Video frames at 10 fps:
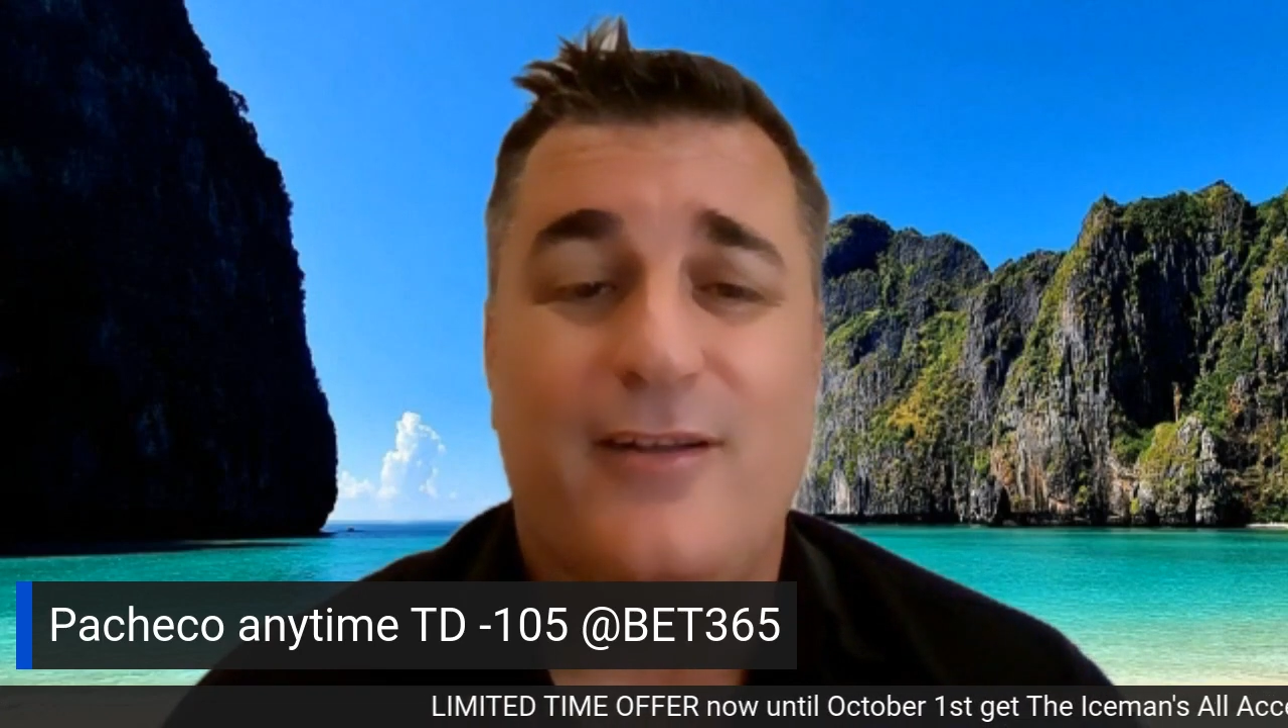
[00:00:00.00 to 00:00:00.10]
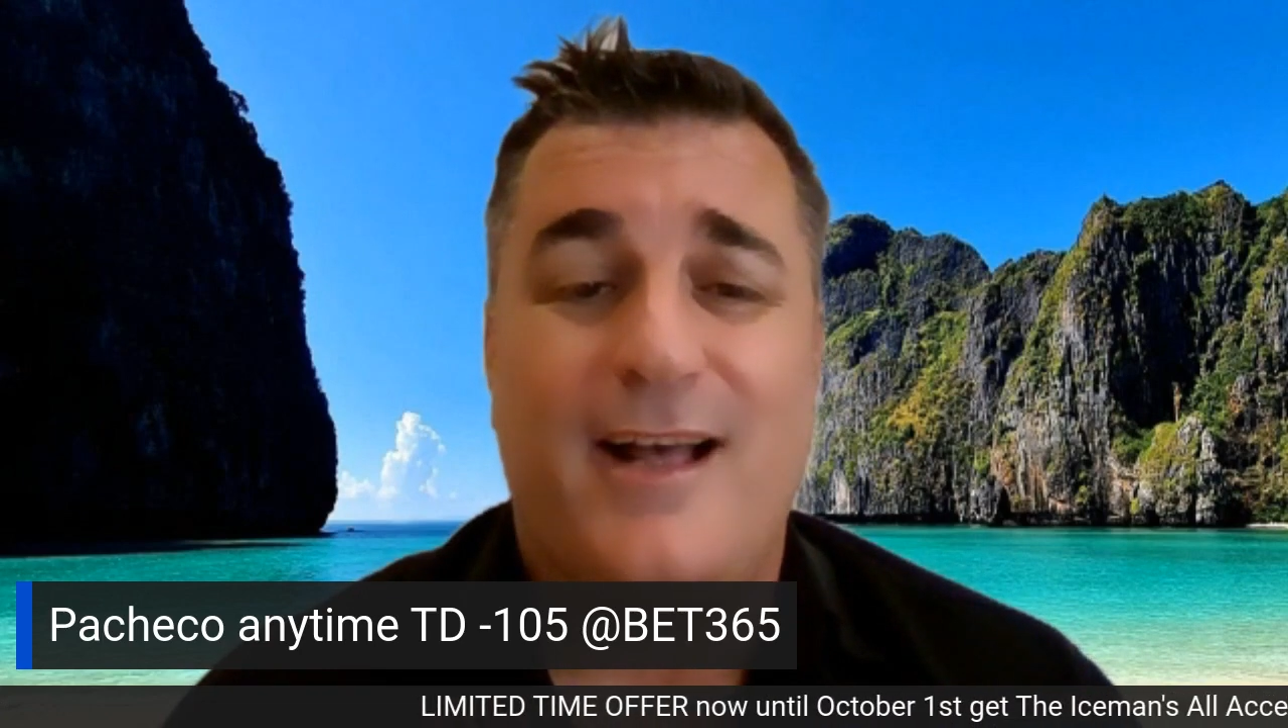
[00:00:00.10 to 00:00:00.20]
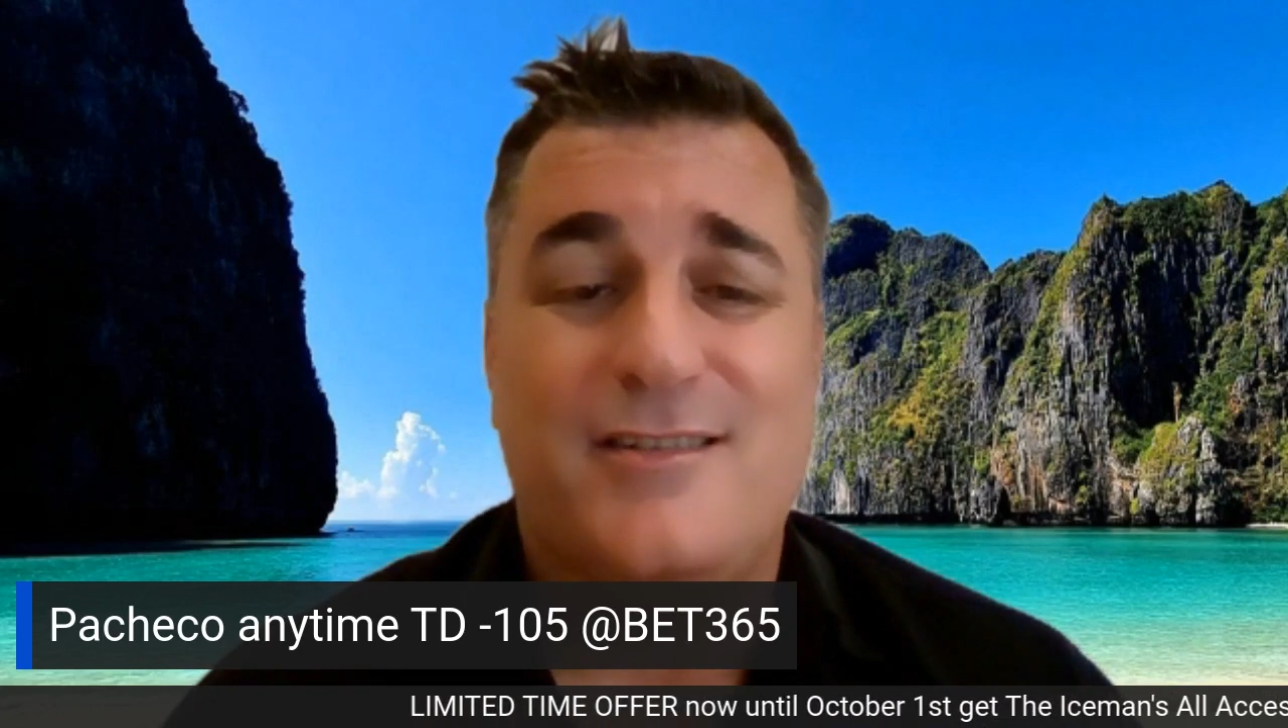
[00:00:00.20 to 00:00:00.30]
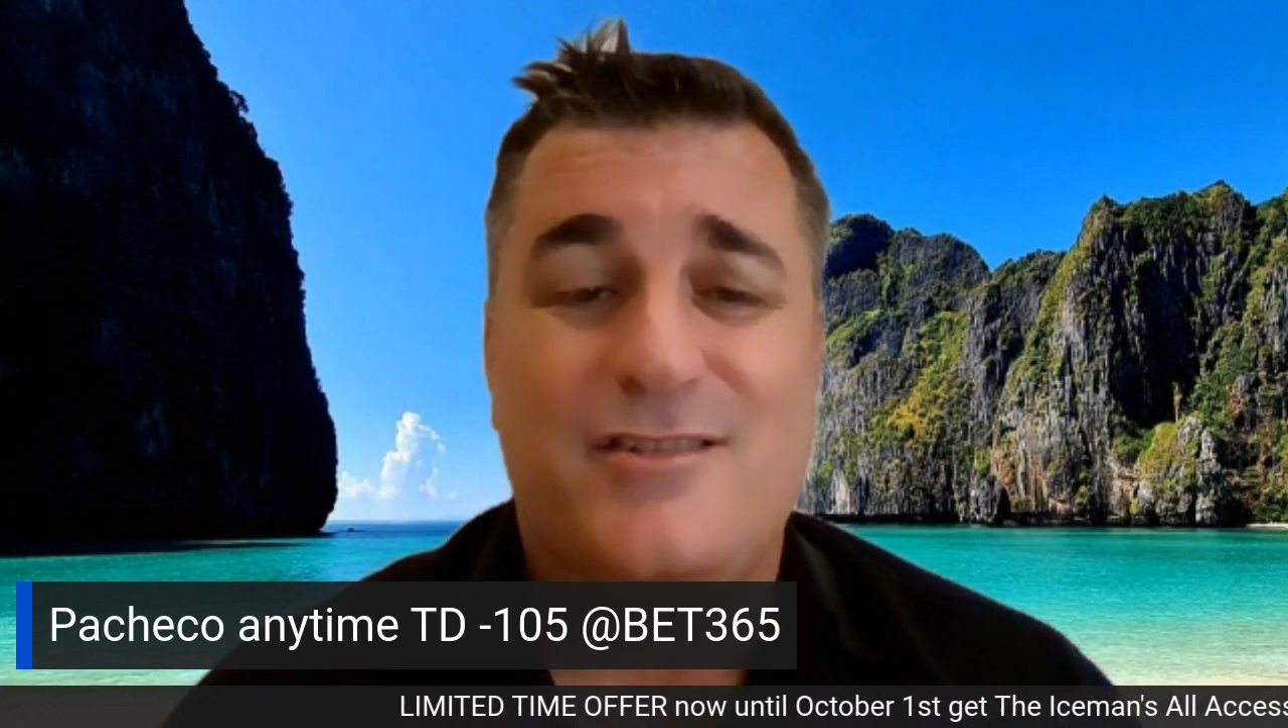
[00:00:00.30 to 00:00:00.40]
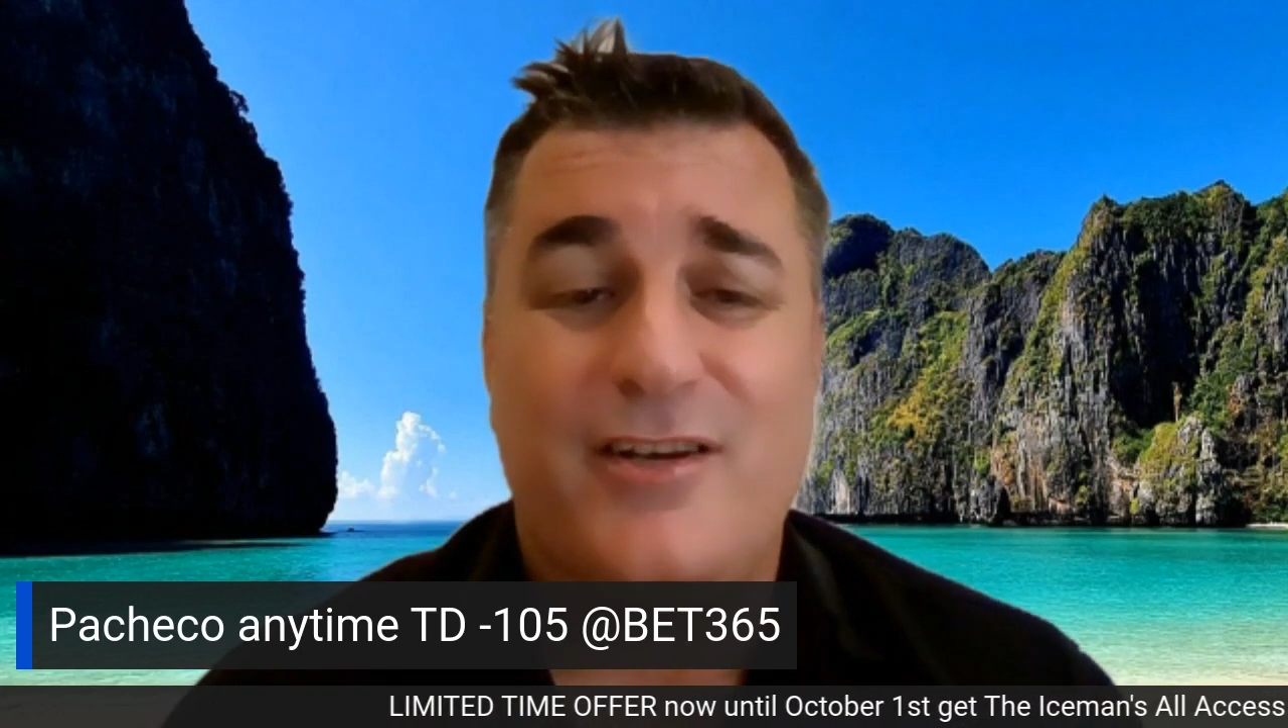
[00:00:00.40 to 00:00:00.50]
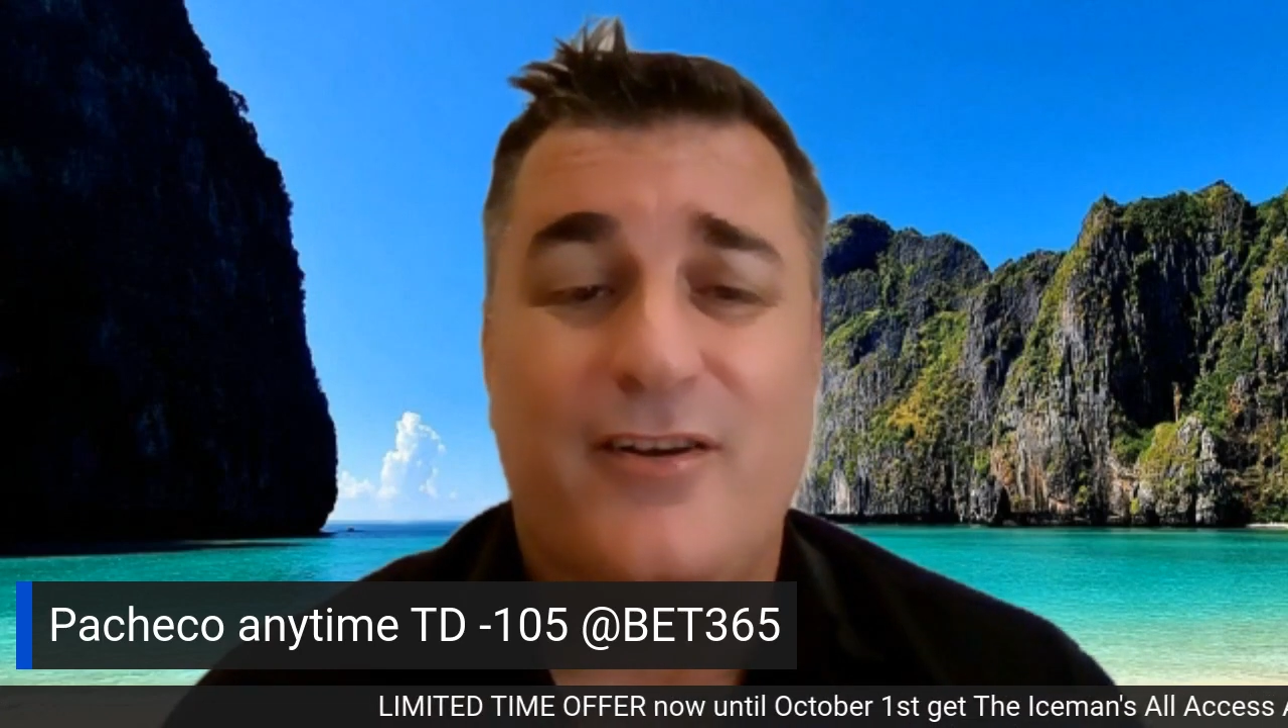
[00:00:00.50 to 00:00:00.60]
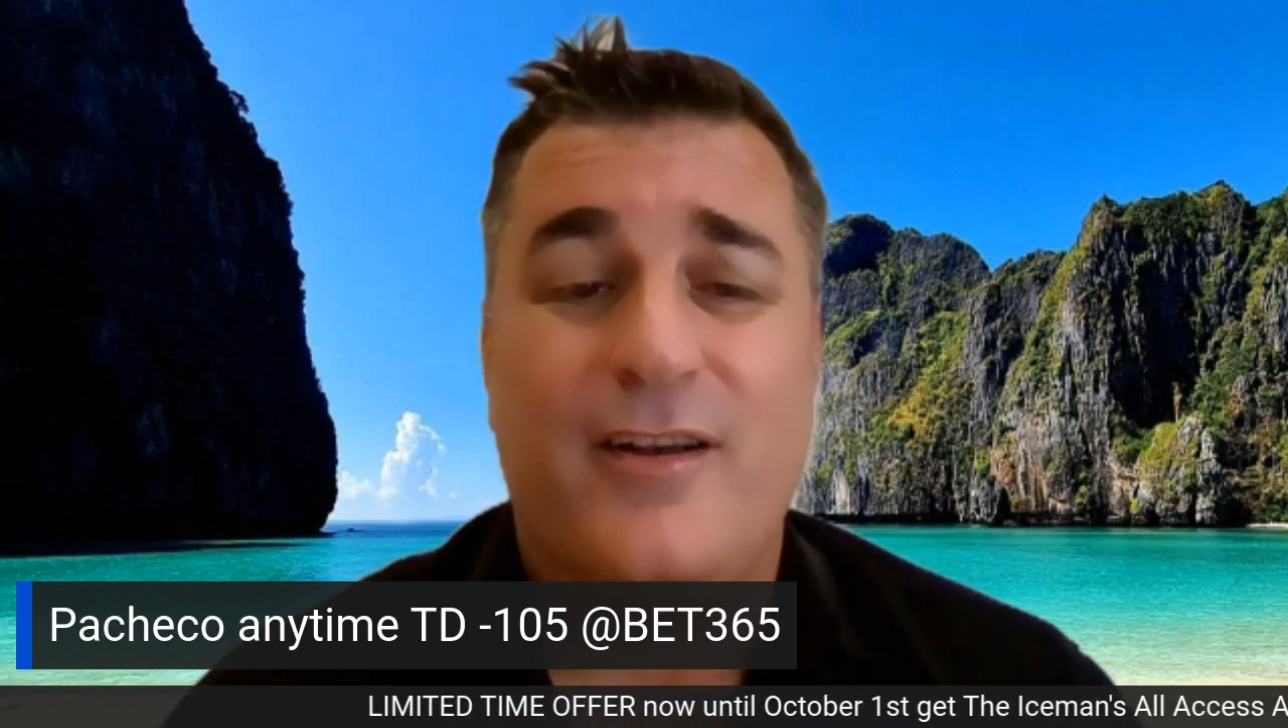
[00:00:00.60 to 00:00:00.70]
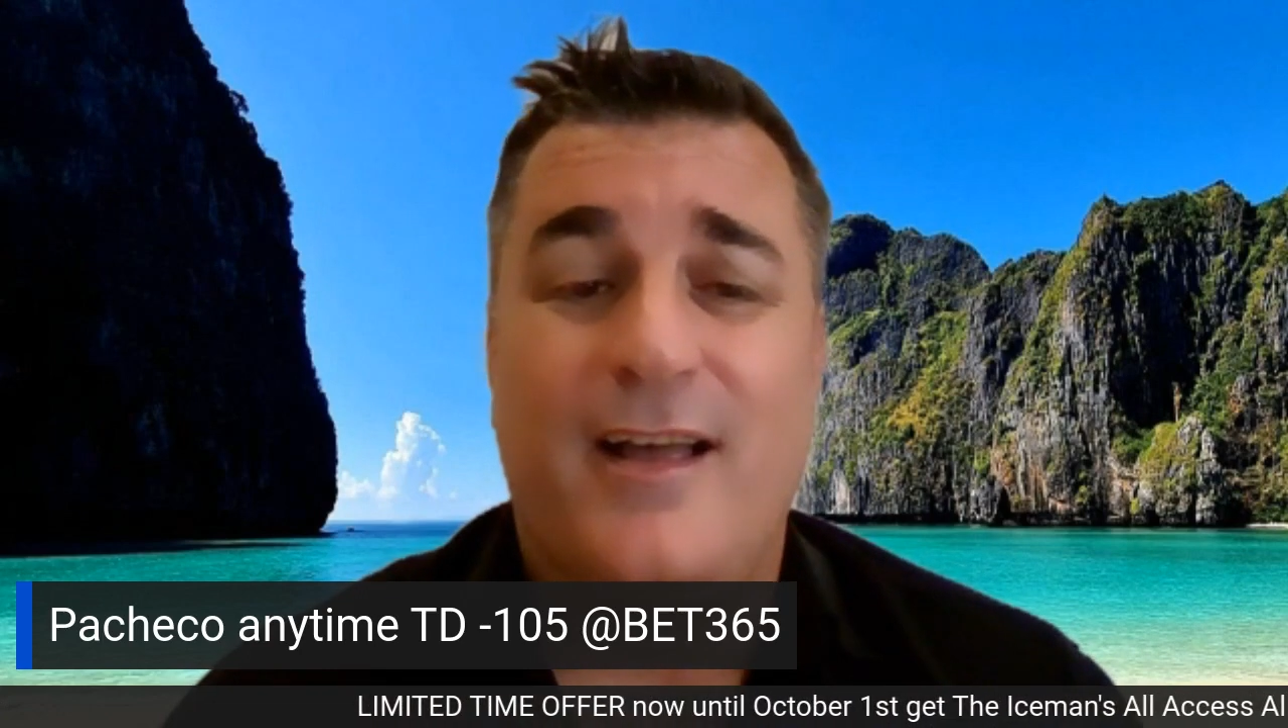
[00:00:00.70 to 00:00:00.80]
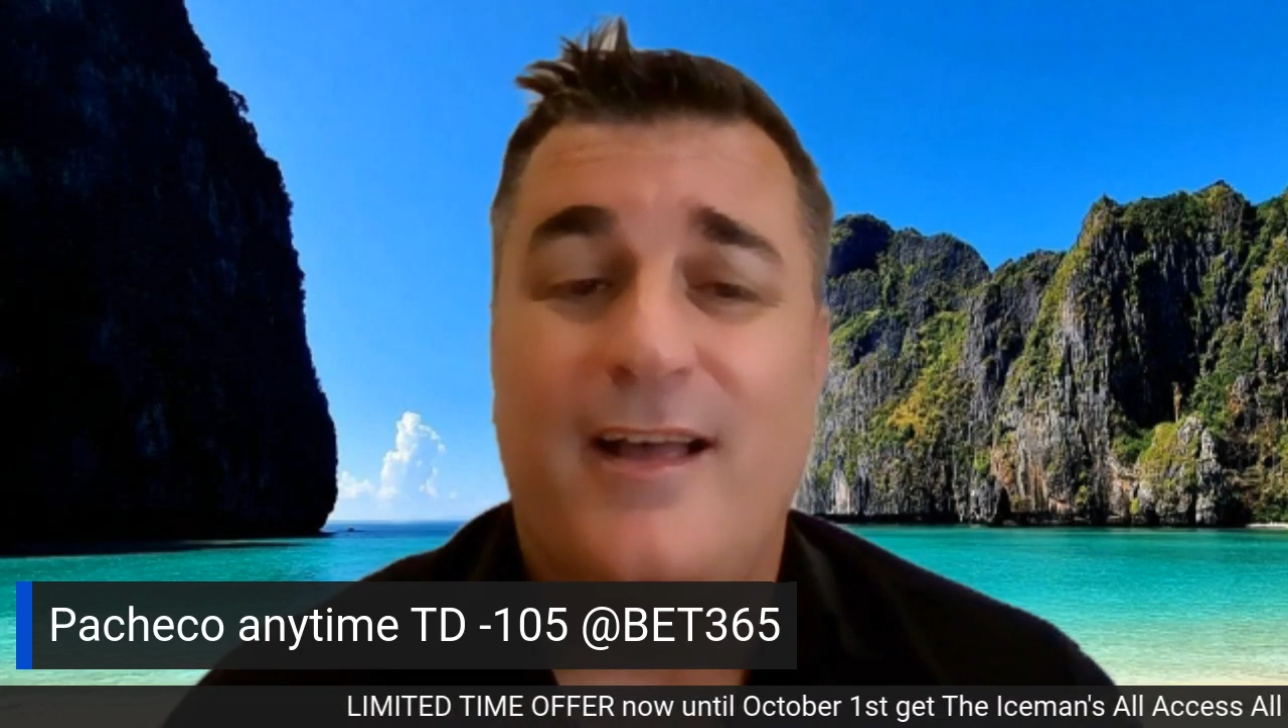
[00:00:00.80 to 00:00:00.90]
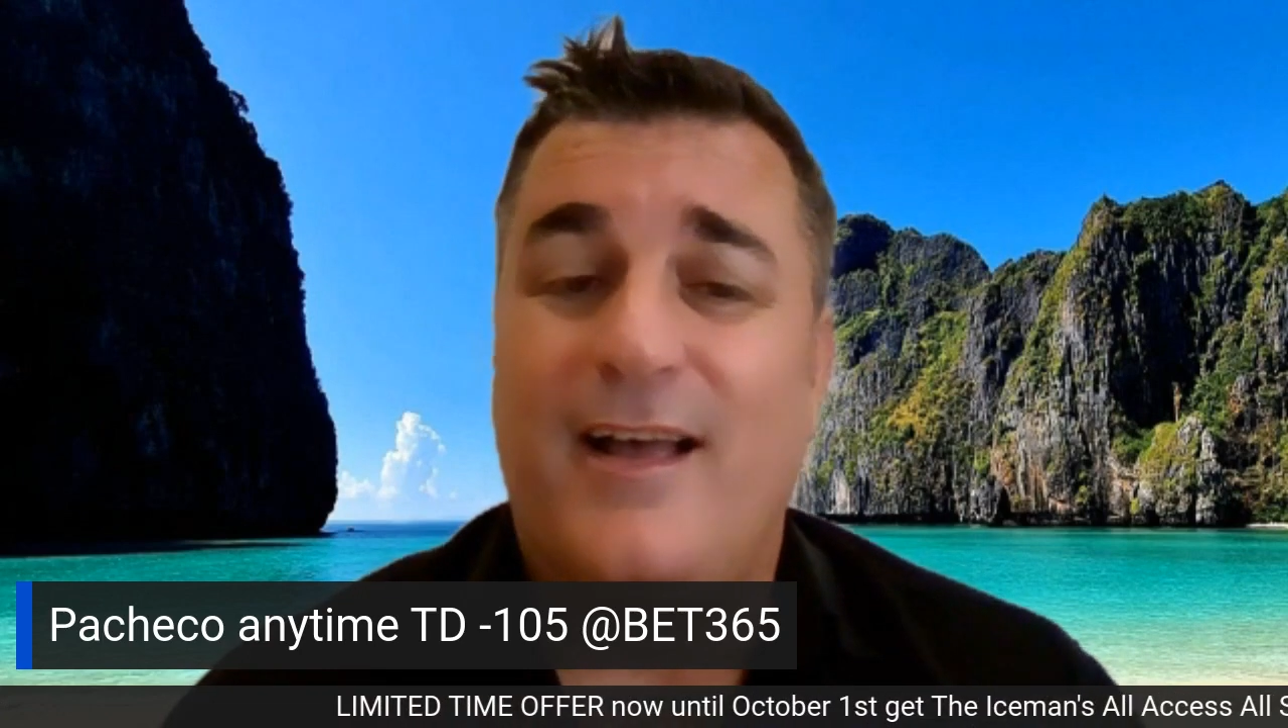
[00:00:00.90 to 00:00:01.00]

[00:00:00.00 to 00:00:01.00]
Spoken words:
last year.